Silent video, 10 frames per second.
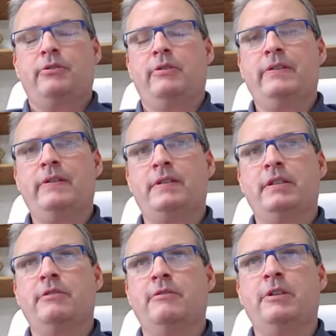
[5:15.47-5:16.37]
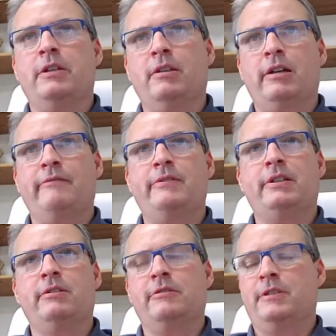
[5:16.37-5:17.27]
So this is another thing a lot of
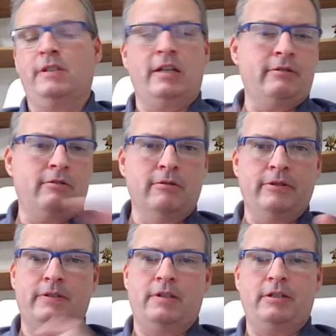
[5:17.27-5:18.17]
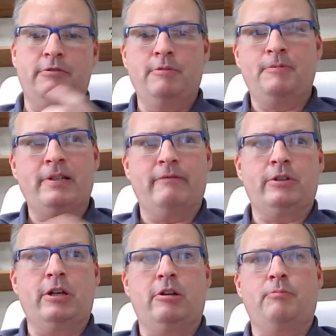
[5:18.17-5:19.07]
sellers and a lot of courses, a lot of groups never
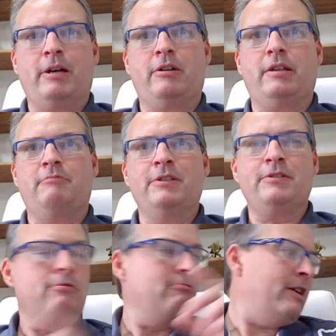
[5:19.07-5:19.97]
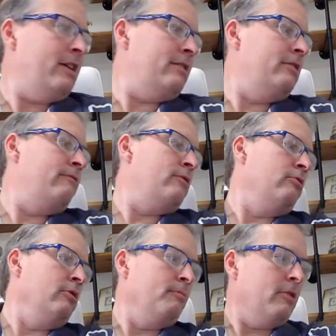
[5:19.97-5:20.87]
talk about. And what's the weight of
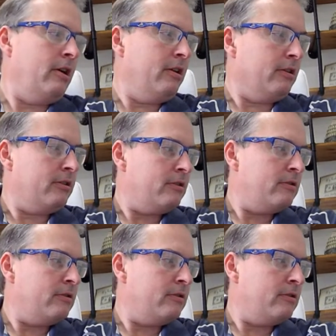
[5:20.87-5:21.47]
your product?